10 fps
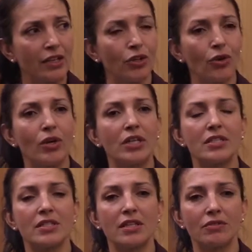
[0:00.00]
you know, it
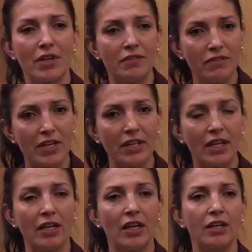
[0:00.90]
is terrific
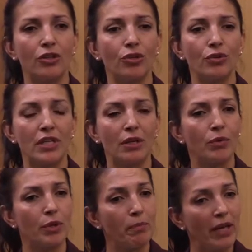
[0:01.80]
and you're dealing
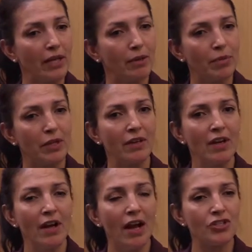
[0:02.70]
with the pain, but
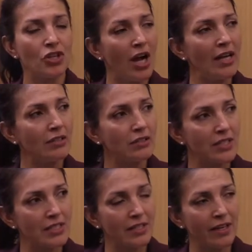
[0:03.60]
a child
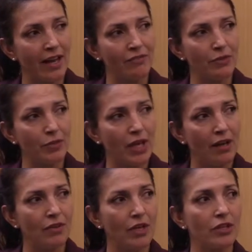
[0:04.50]
doesn't have the
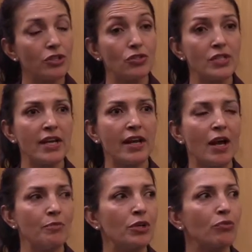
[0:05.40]
vocabulary to say,
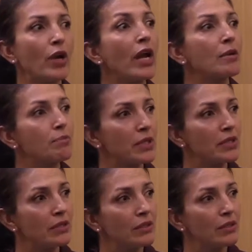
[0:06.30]
I've been raped,
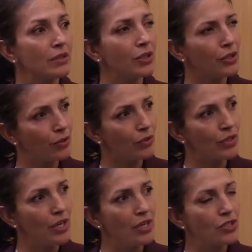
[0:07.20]
you know?
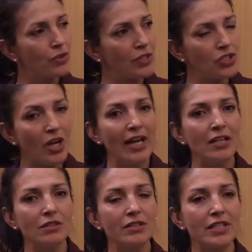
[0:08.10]
So the
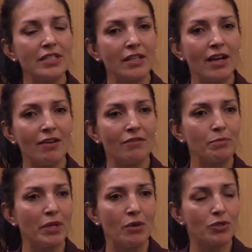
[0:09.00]
child doesn't have, I
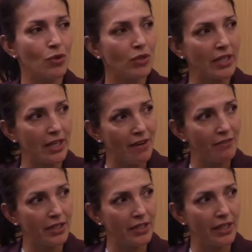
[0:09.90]
mean, I was only
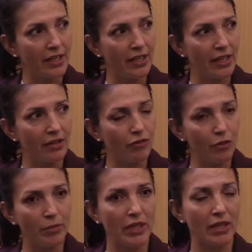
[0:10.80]
11, and for
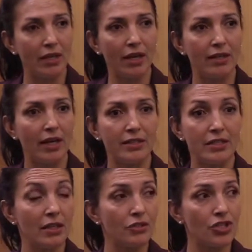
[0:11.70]
me, I
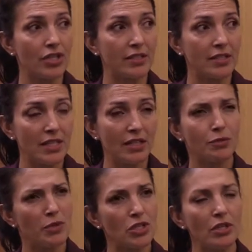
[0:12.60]
didn't understand sex,
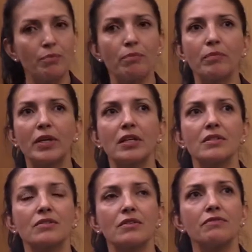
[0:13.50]
especially
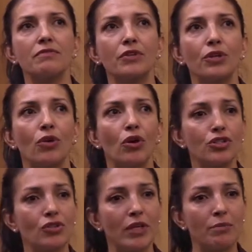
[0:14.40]
because of, you know,
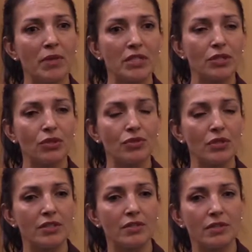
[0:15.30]
culturally in Mexico,
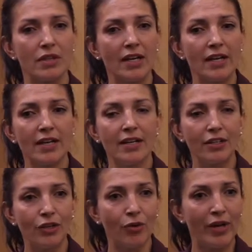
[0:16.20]
it's,
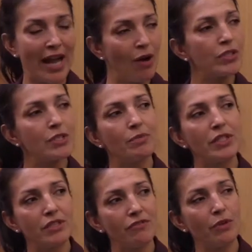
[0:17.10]
you know, now it's a
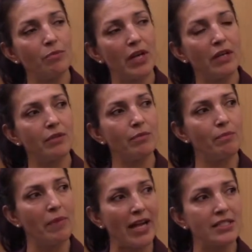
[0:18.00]
bit different, but
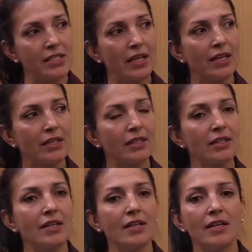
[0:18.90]
back then,
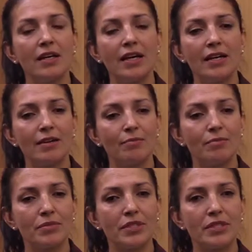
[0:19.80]

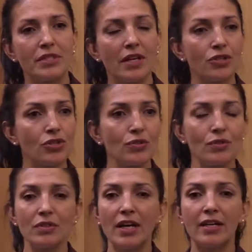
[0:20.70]

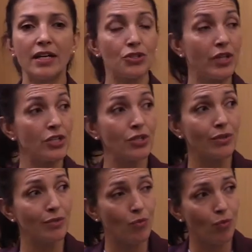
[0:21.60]
sexual
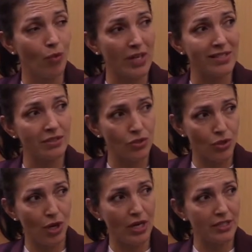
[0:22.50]
education wasn't
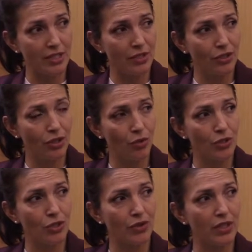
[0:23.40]
taught, you know, or
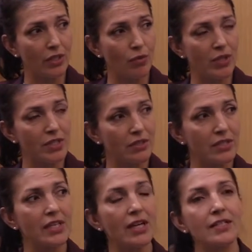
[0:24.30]
something that it wasn't
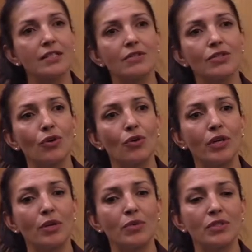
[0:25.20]
discussed. So
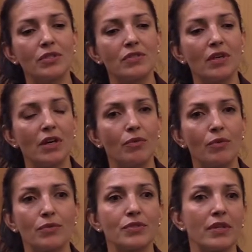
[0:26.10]
it was just kind of
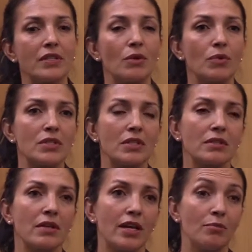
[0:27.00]
one of those things I wasn't
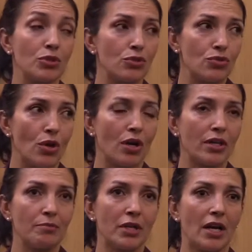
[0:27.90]
able to talk.
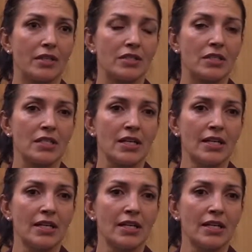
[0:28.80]
I mean, I just,